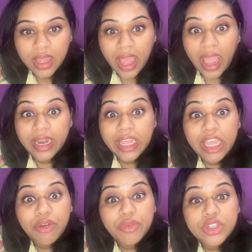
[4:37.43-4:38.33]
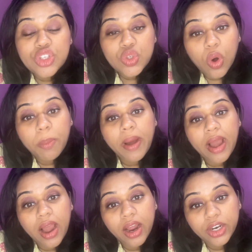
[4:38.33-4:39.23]
and he would stop
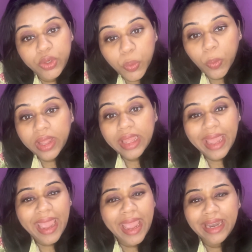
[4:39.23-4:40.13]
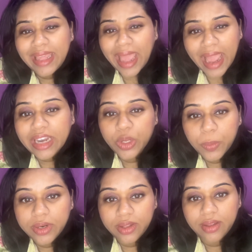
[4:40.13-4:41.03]
doing any
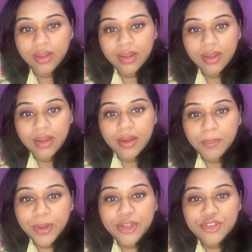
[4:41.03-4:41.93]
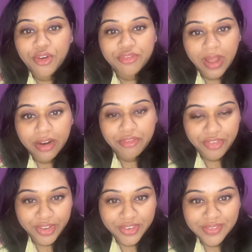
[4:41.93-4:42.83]
activity because of that
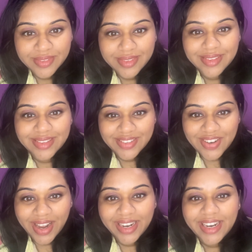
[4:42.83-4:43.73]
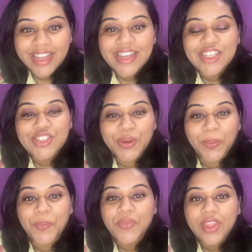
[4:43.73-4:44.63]
fear, right?
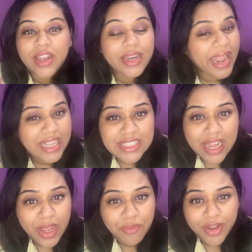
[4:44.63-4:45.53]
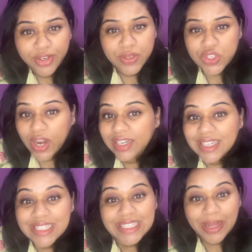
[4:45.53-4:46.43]
So next time when your child
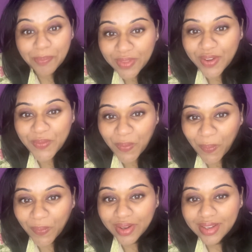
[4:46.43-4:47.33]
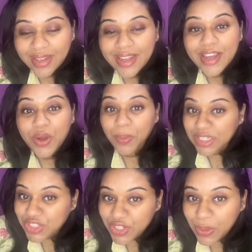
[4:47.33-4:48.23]
does something wrong,
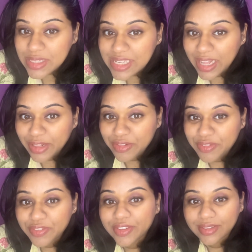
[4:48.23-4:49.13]
question yourself,